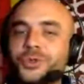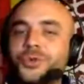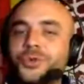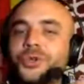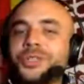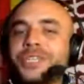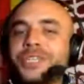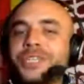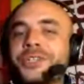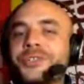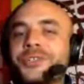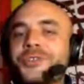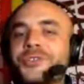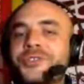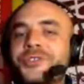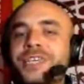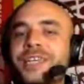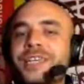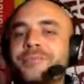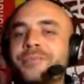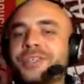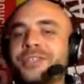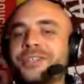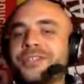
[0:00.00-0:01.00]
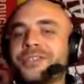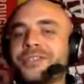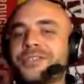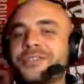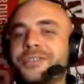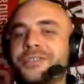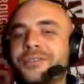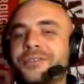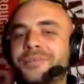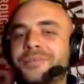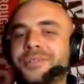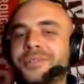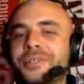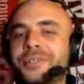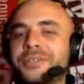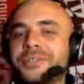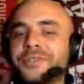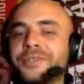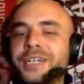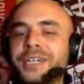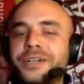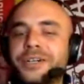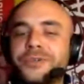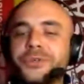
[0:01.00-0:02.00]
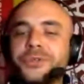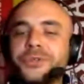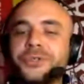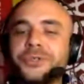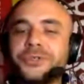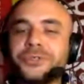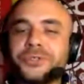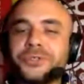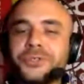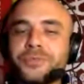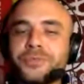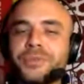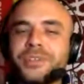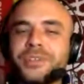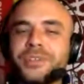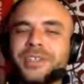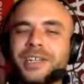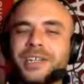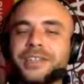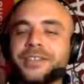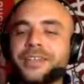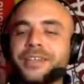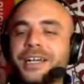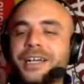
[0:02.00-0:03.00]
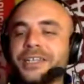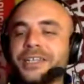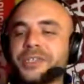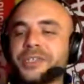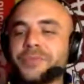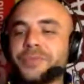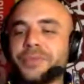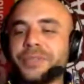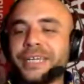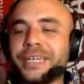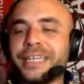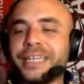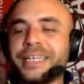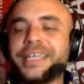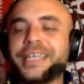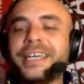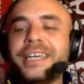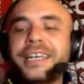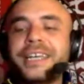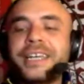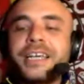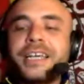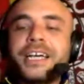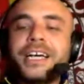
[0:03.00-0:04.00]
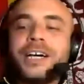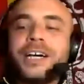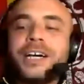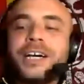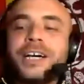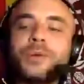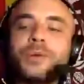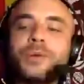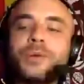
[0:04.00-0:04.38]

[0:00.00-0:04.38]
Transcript: you won't understand because you're not part of our culture. But I'll explain. One